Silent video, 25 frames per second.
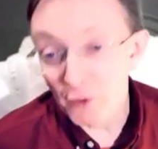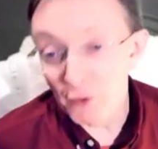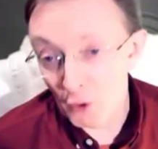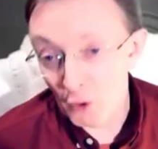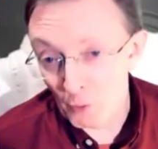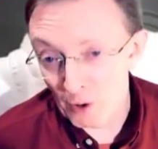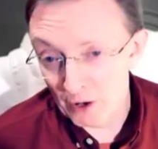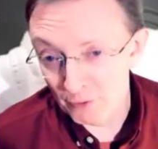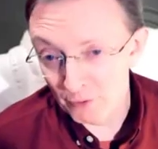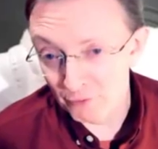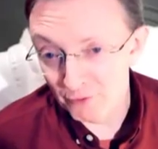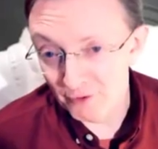
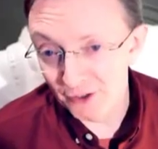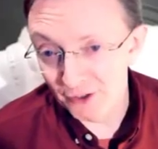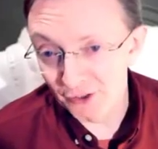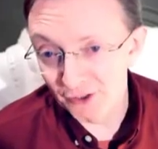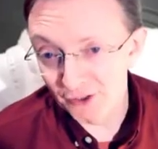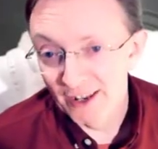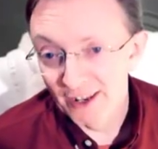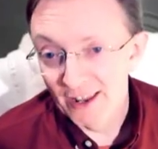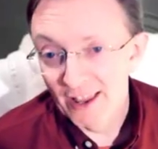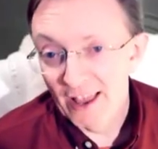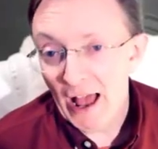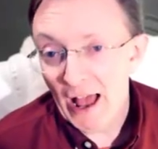Hawaiian
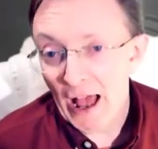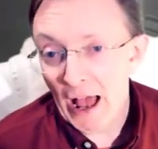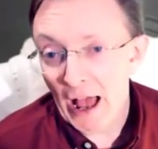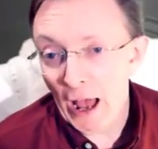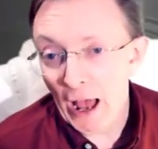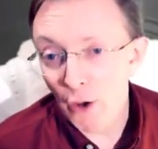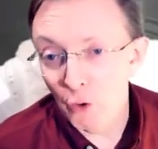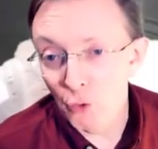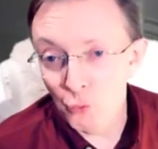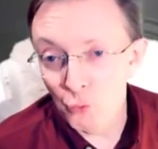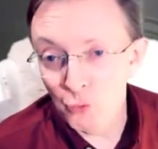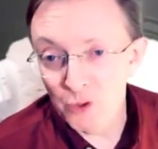phrase, a
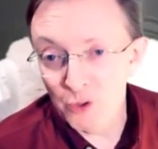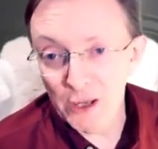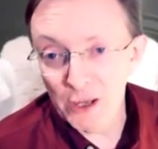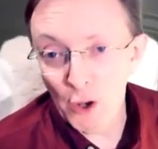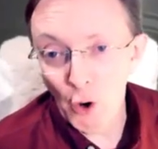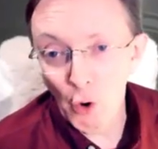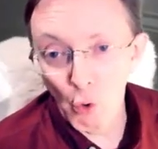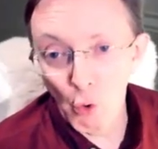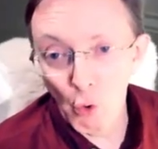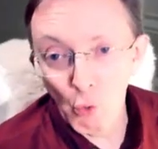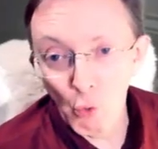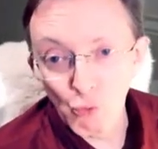hui
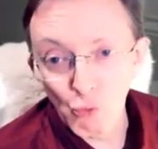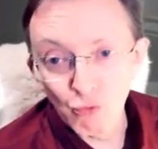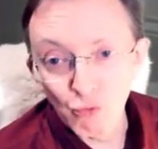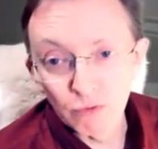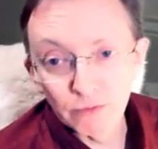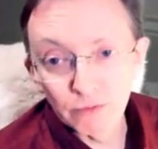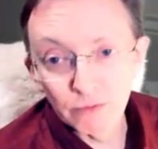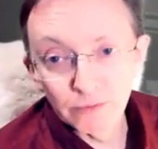ho.